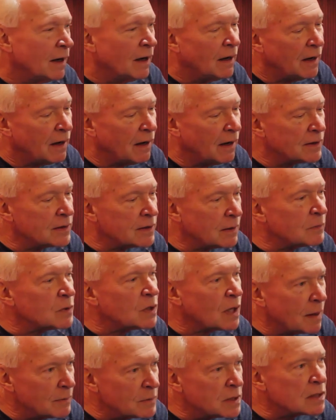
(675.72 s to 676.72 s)
Uh,
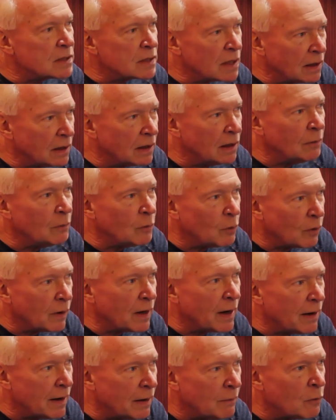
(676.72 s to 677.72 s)
sometimes it's a little more
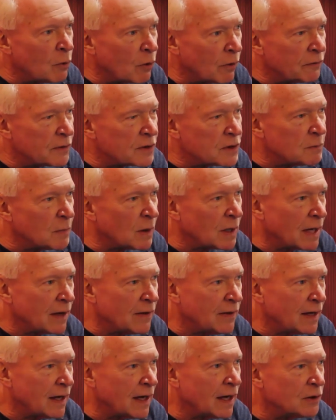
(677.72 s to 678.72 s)
amorphous, but I
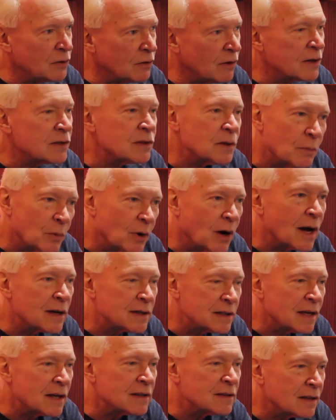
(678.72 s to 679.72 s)
think I trust the
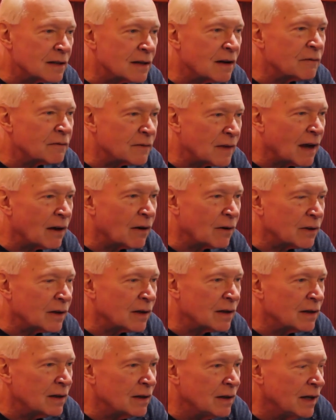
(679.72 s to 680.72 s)
process enough now
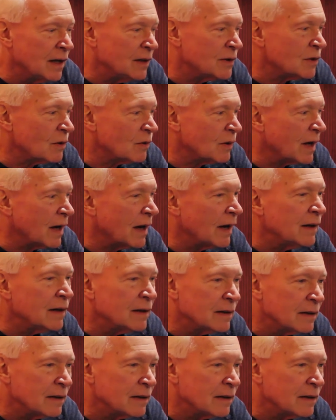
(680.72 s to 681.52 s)
that it's okay.